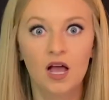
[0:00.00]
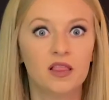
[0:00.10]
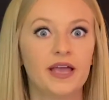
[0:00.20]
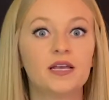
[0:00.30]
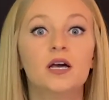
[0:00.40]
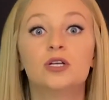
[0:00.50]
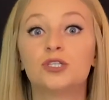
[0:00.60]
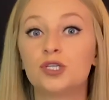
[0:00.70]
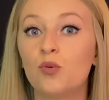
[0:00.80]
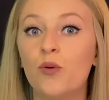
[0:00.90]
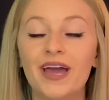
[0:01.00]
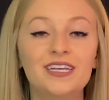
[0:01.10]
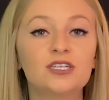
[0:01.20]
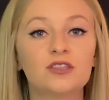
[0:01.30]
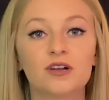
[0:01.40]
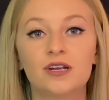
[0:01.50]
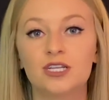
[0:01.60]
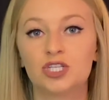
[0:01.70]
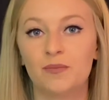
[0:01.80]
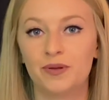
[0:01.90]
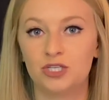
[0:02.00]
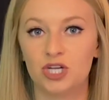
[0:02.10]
Like 20 to 30 jumping